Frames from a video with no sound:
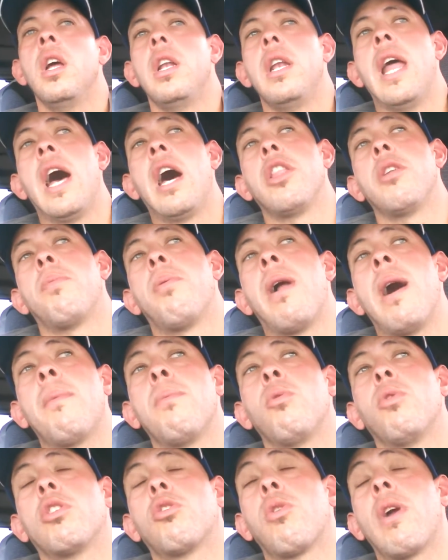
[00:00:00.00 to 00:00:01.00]
Now, the
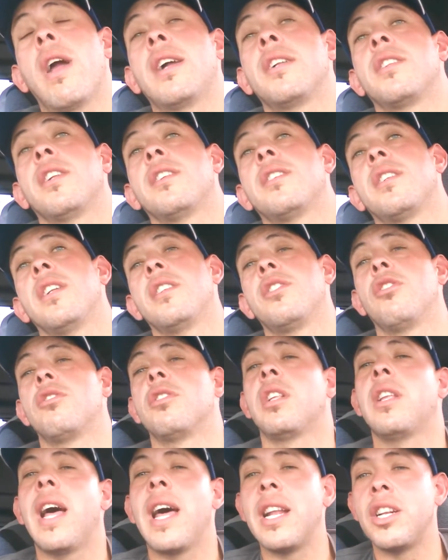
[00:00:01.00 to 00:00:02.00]
problem with Craigslist is there's
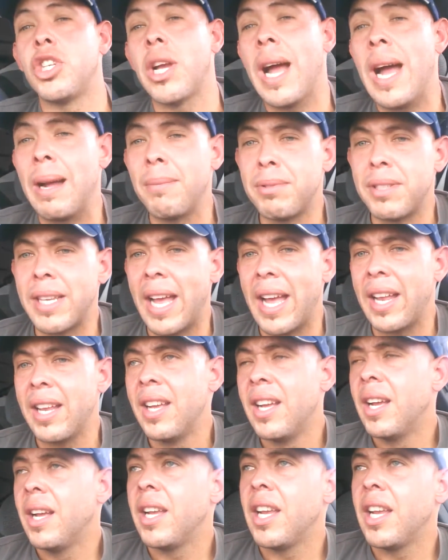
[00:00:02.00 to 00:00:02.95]
a lot of jobs that,